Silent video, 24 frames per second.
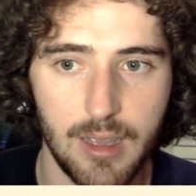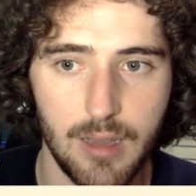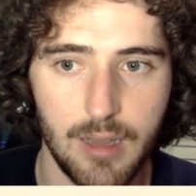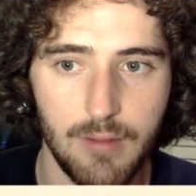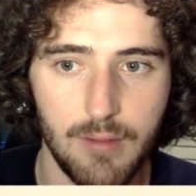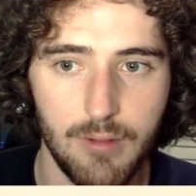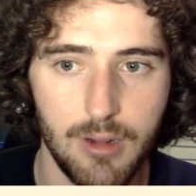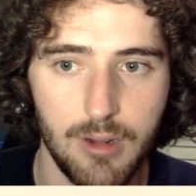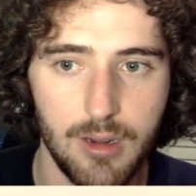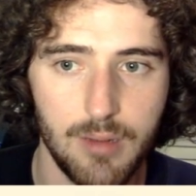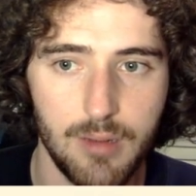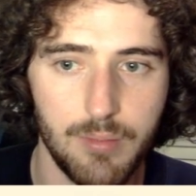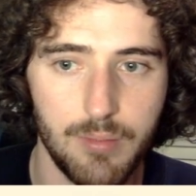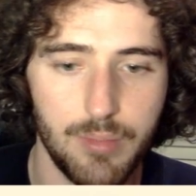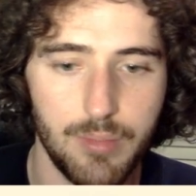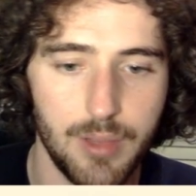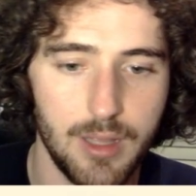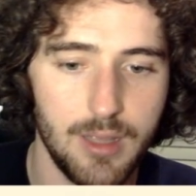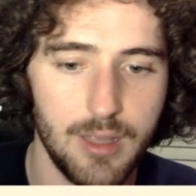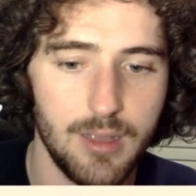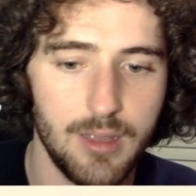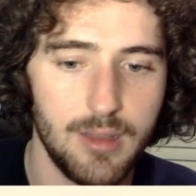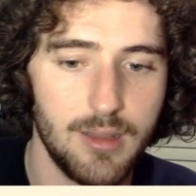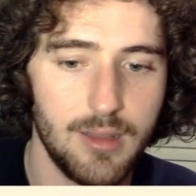It wanted
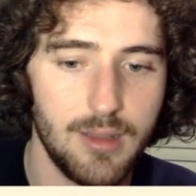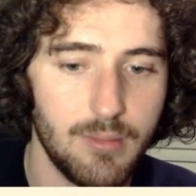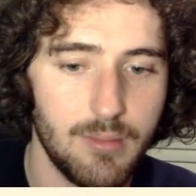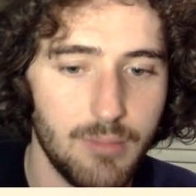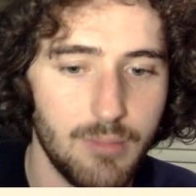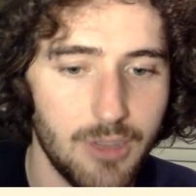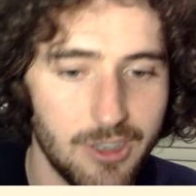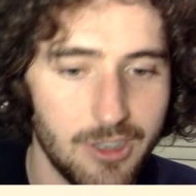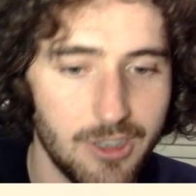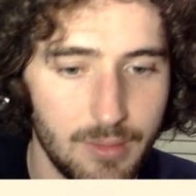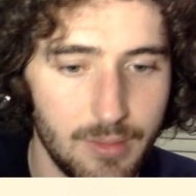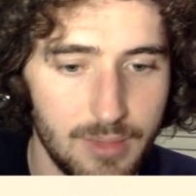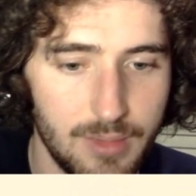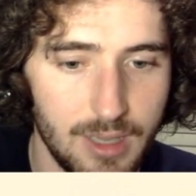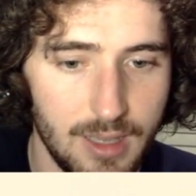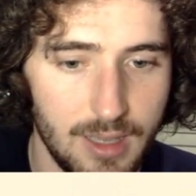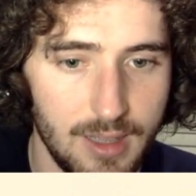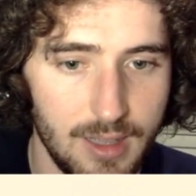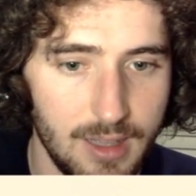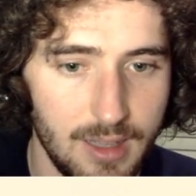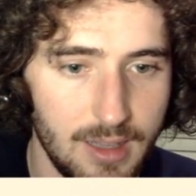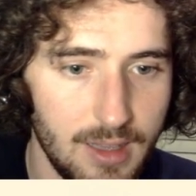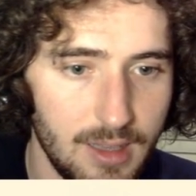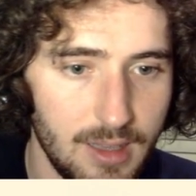b bishop to
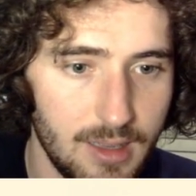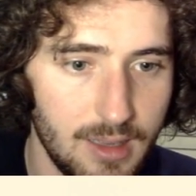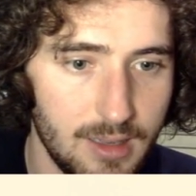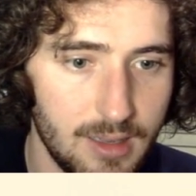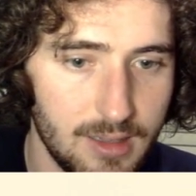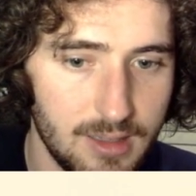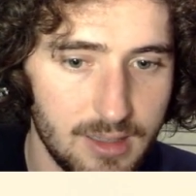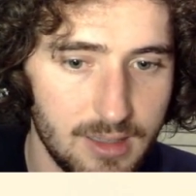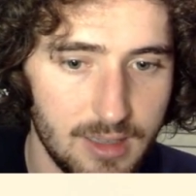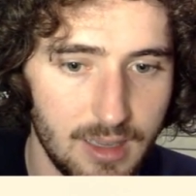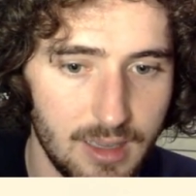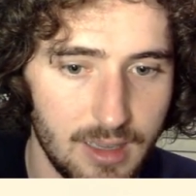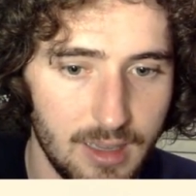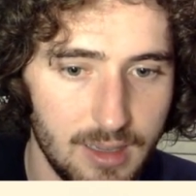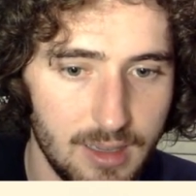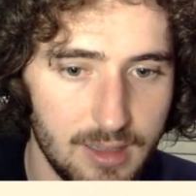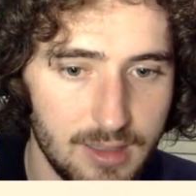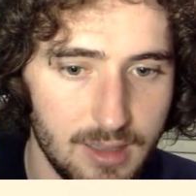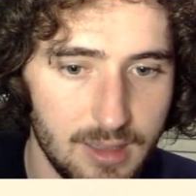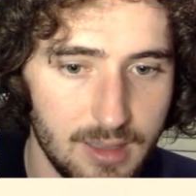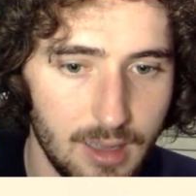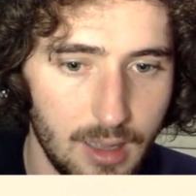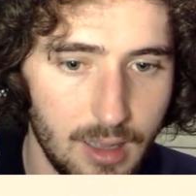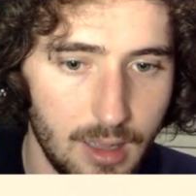
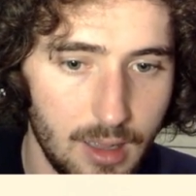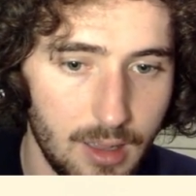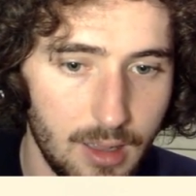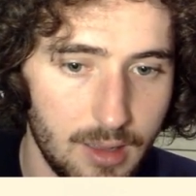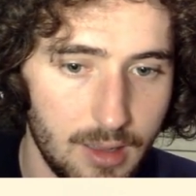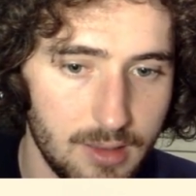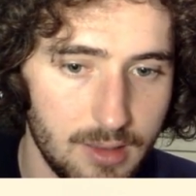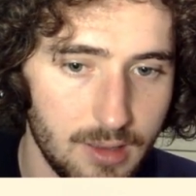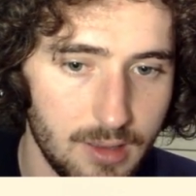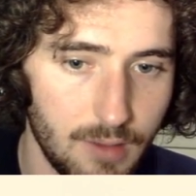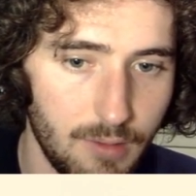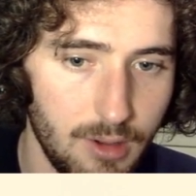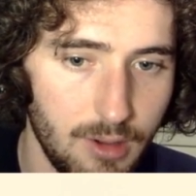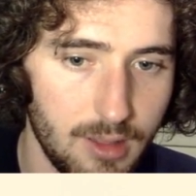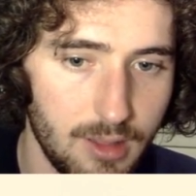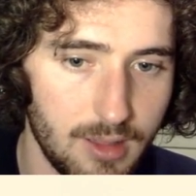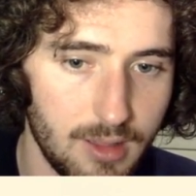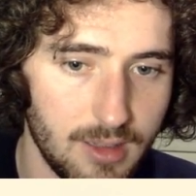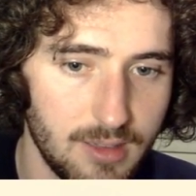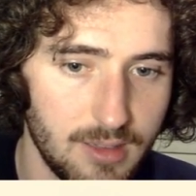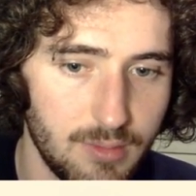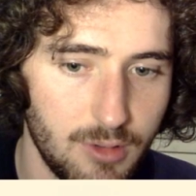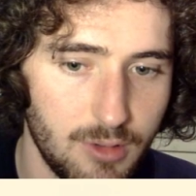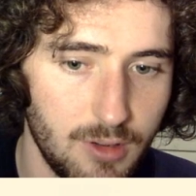e6, so I wanted
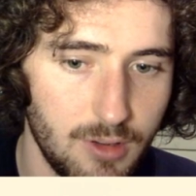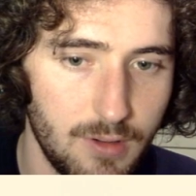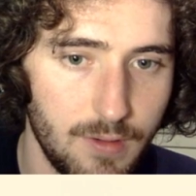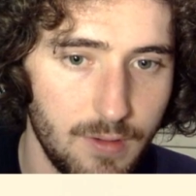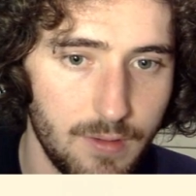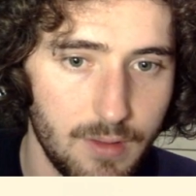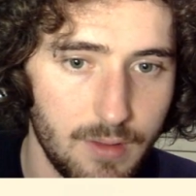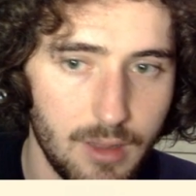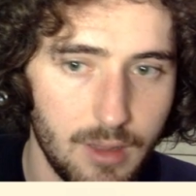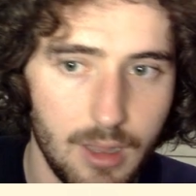this move,